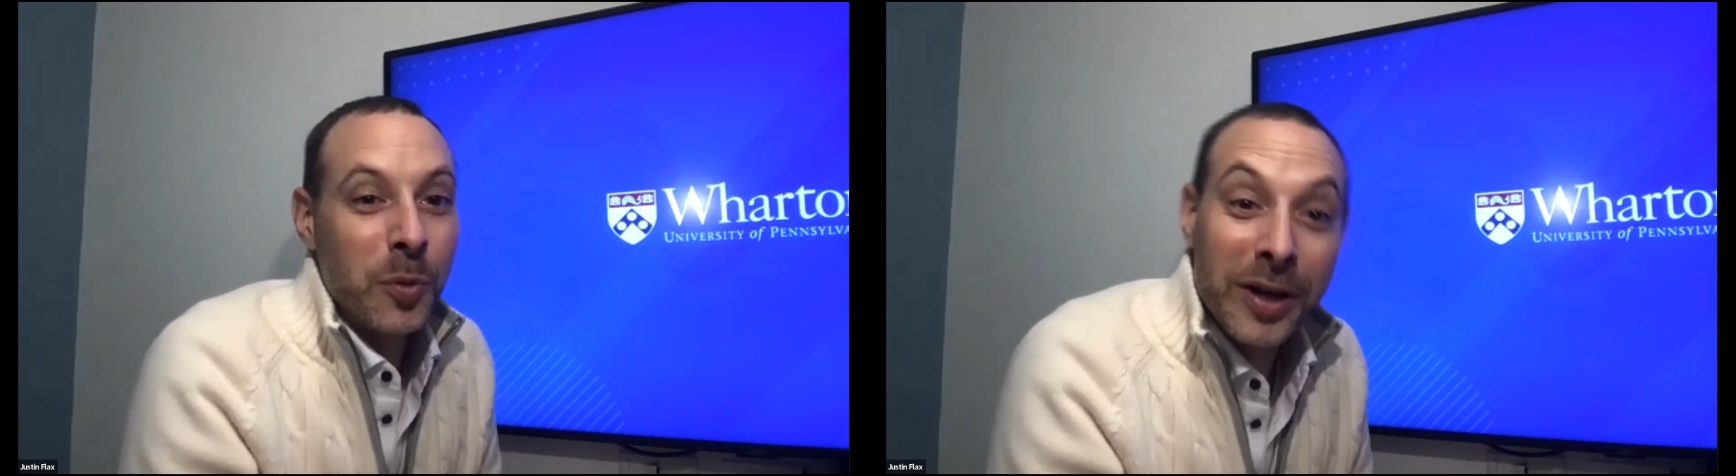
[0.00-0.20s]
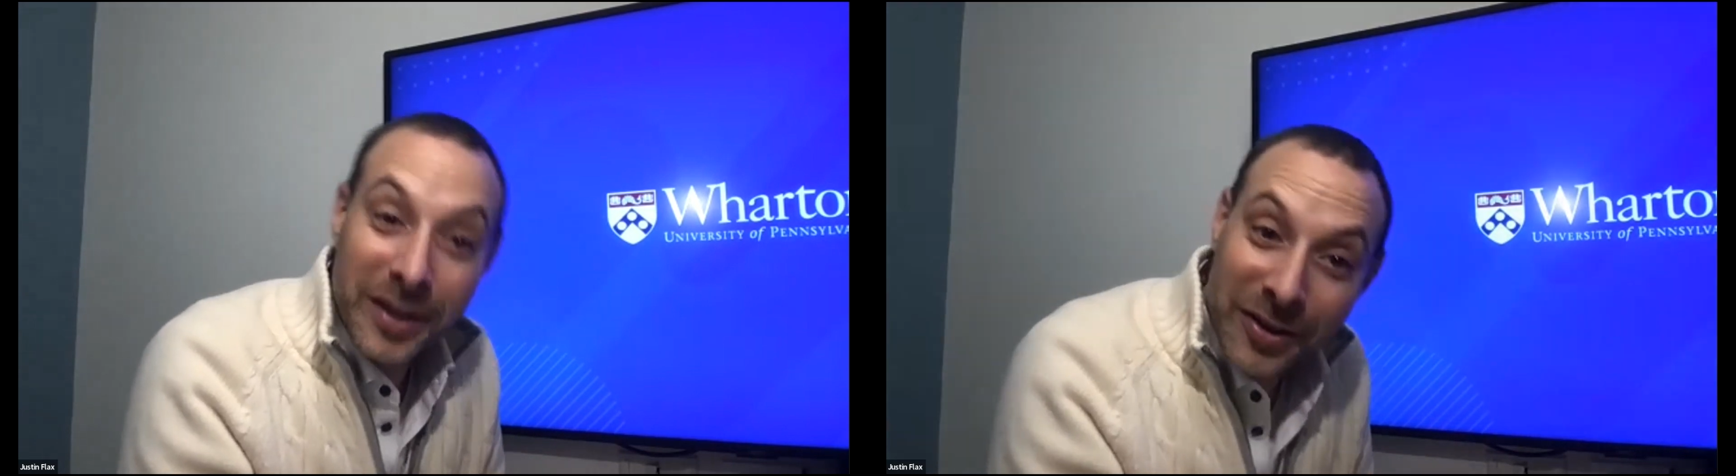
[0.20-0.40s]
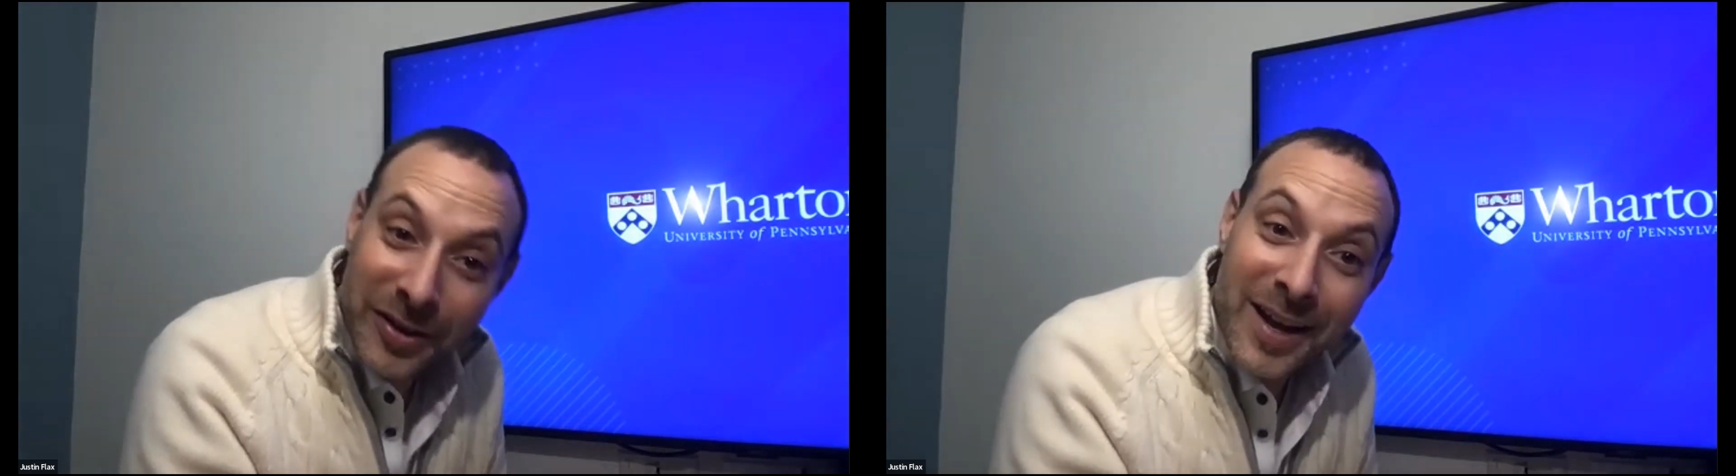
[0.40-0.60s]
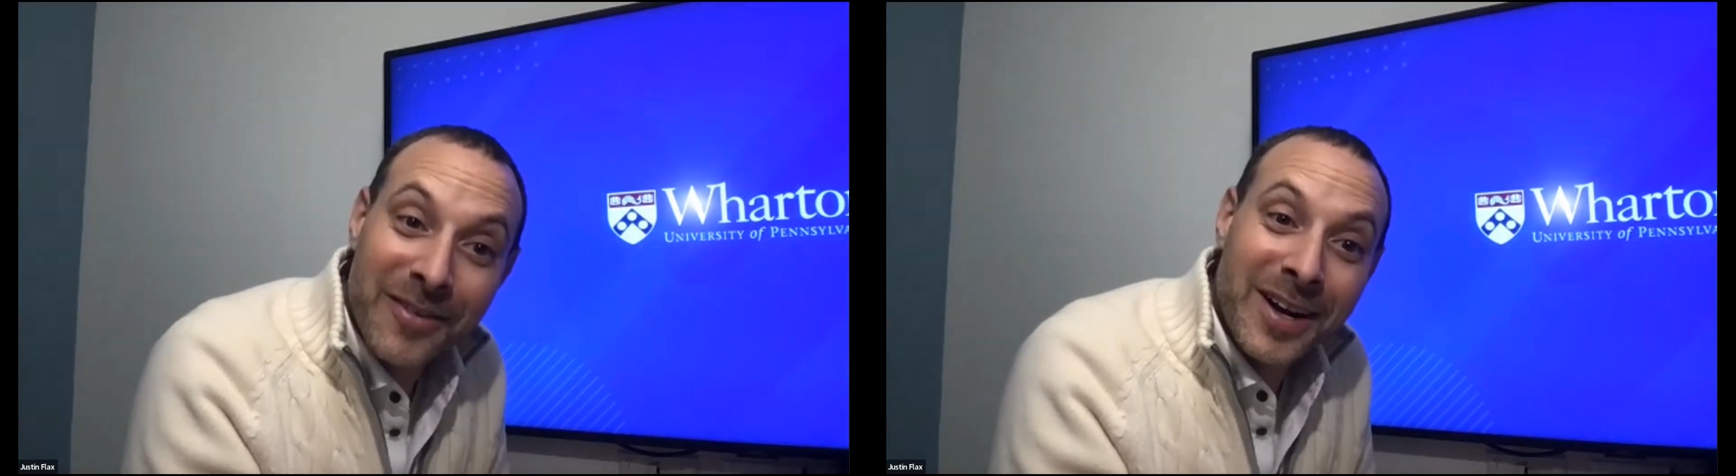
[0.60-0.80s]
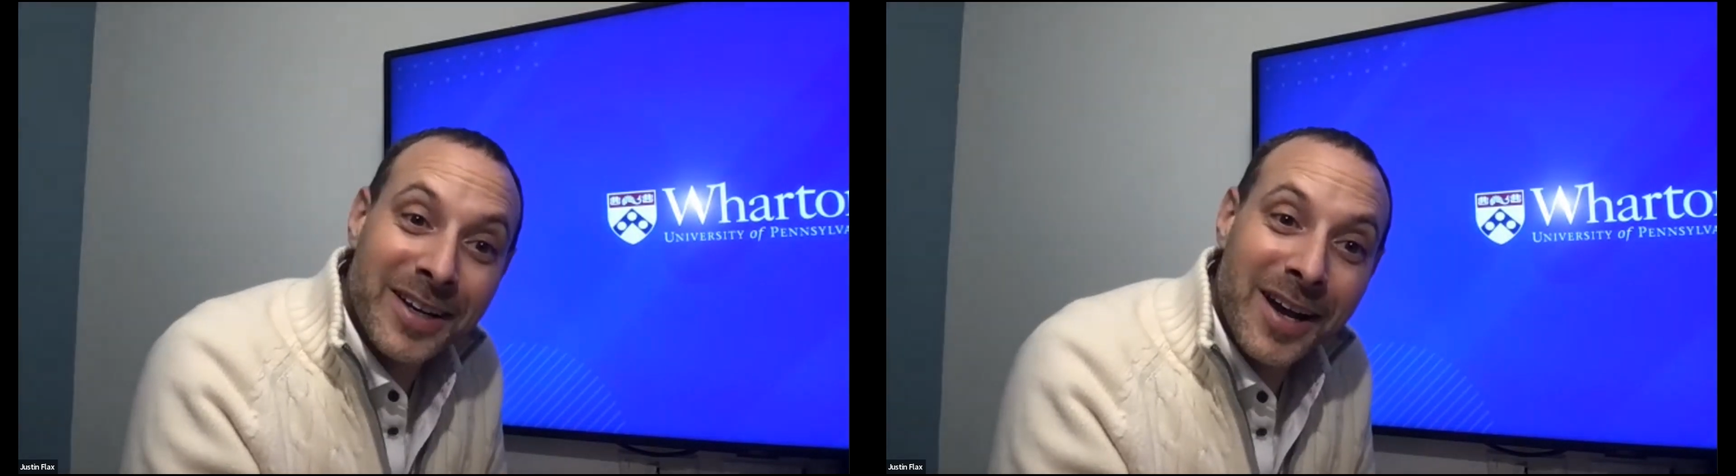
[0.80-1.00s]
working on that
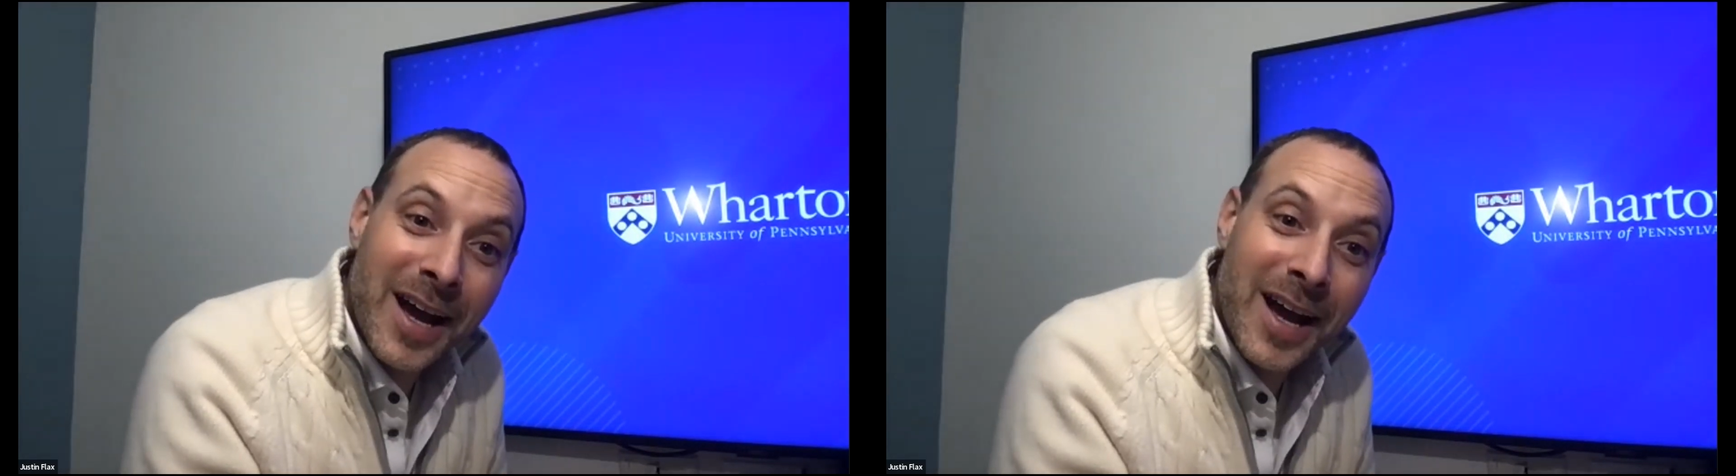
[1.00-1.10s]
right now.